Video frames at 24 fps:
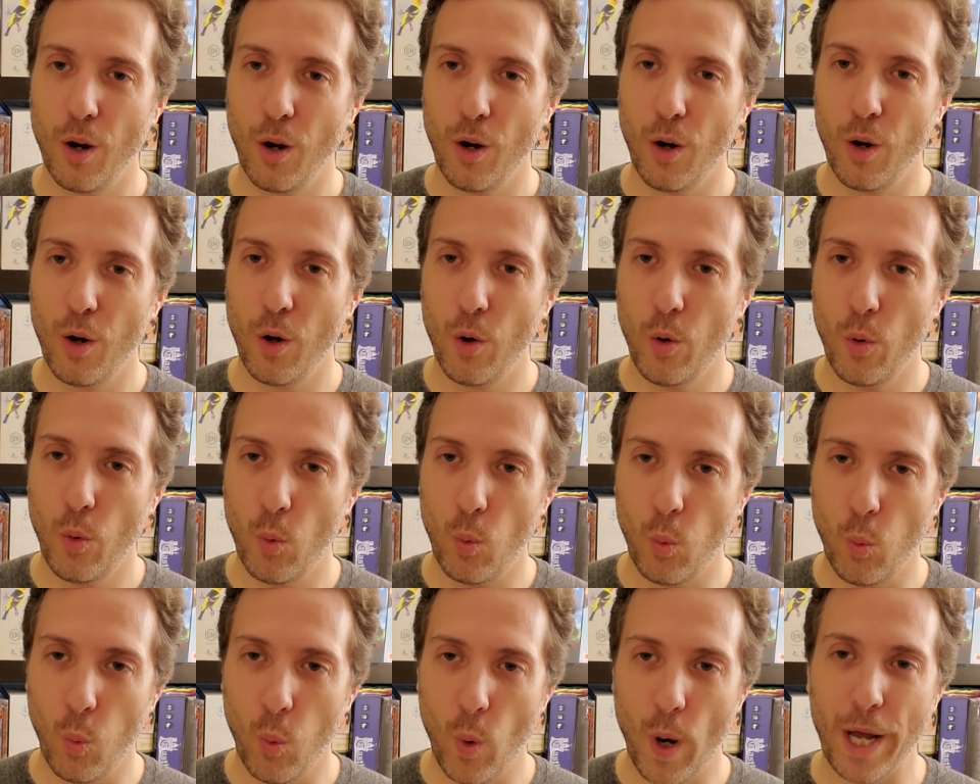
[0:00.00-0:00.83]

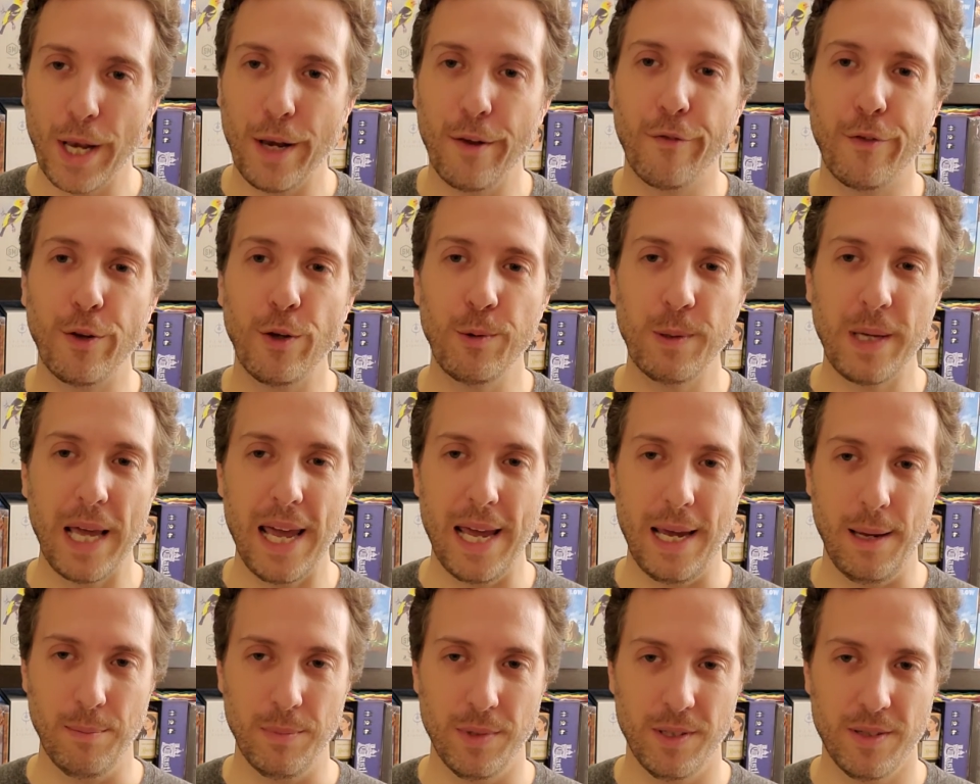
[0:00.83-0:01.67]
quite a few
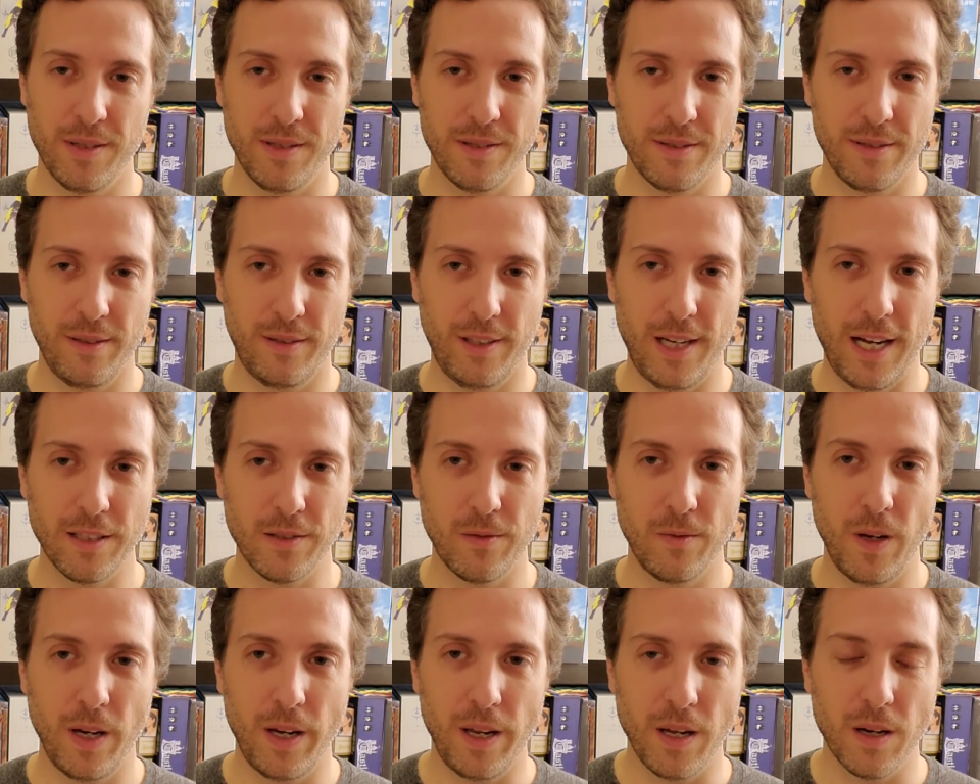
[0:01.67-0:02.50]
games since the last
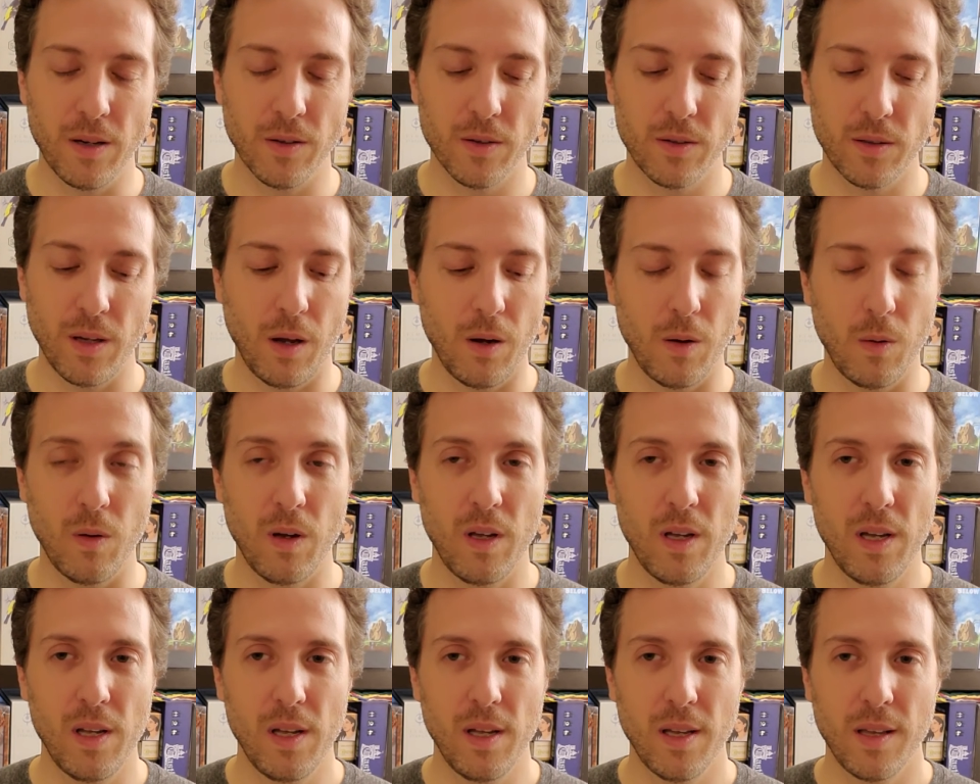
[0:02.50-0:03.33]
video, so
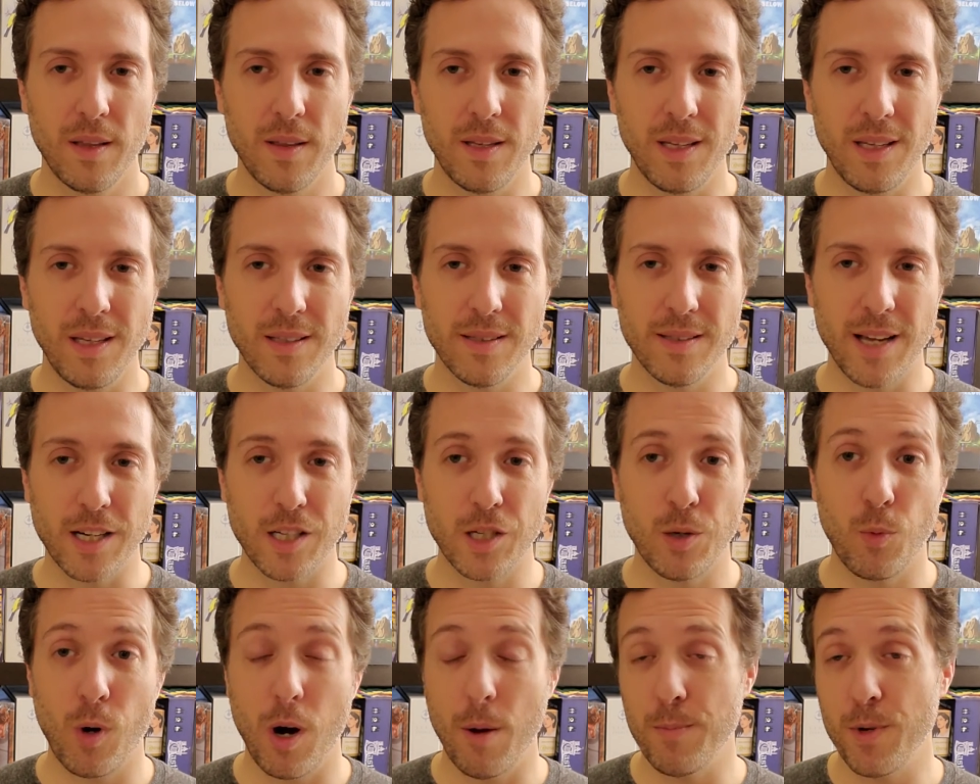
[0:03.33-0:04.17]
the
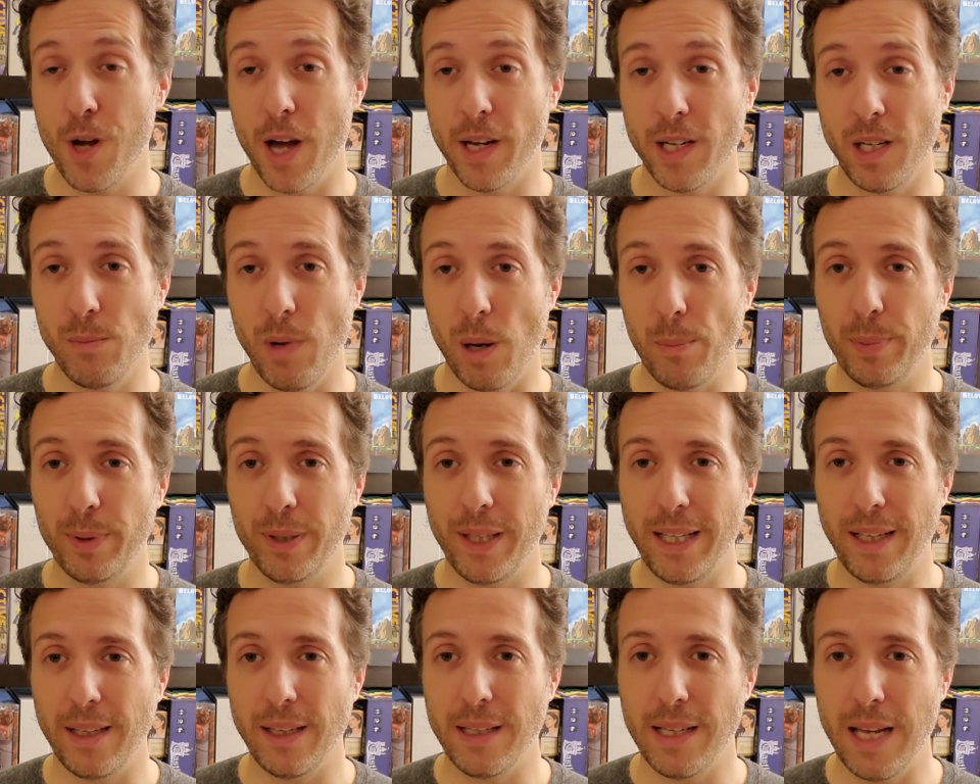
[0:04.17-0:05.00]
section where I'm talking about
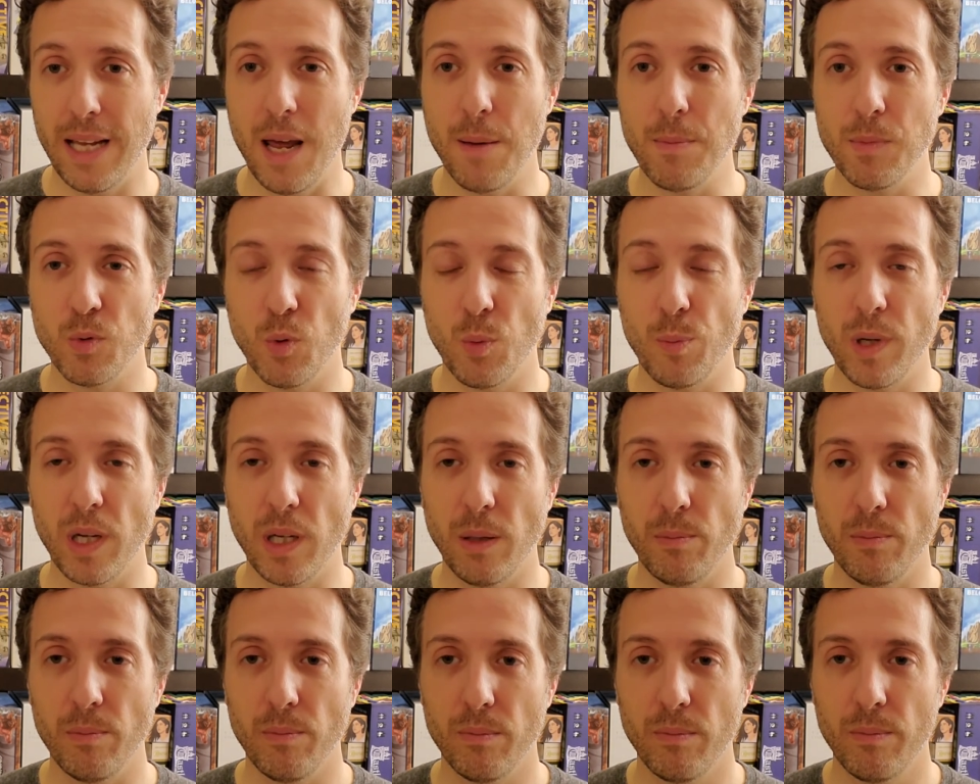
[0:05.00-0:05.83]
played games will
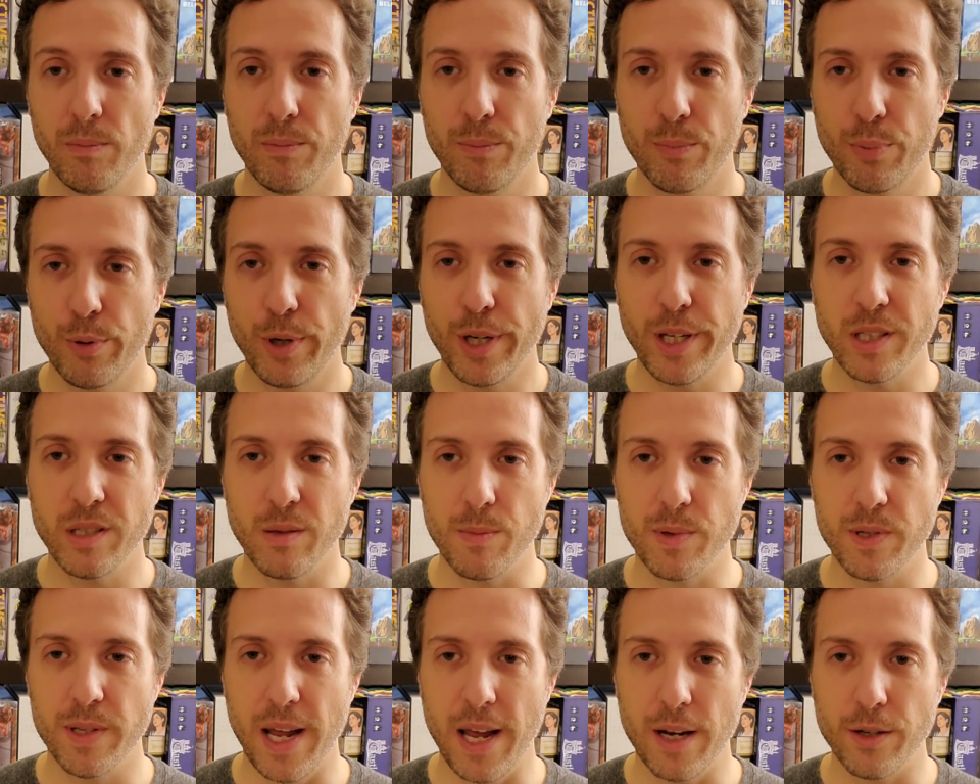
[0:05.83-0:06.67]
be pretty
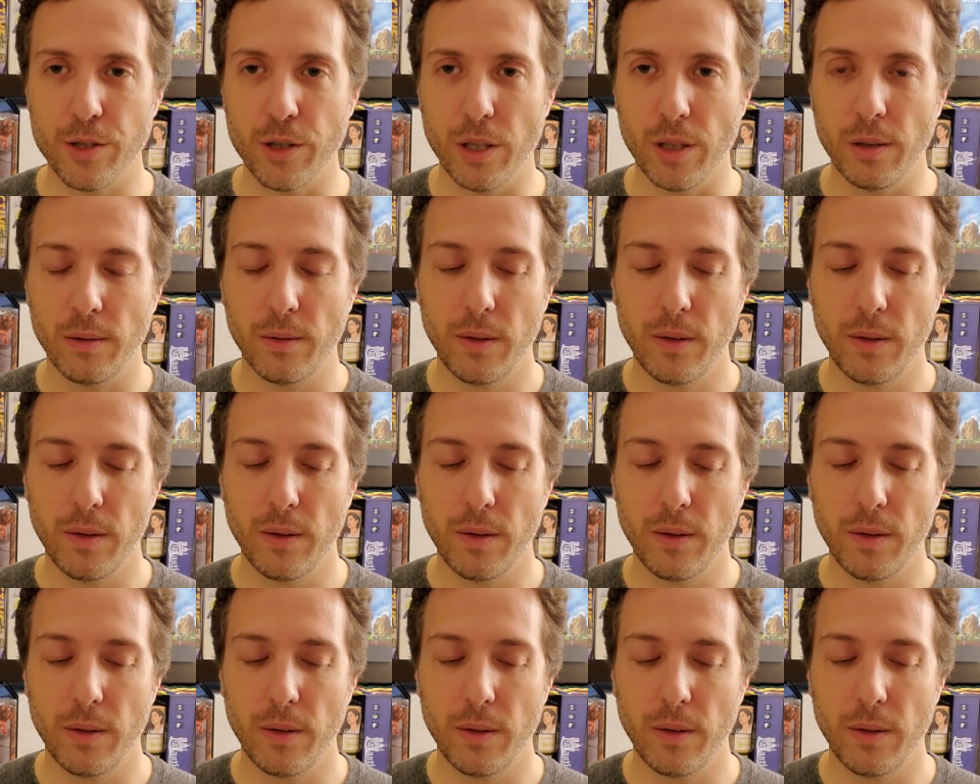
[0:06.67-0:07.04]
substantial.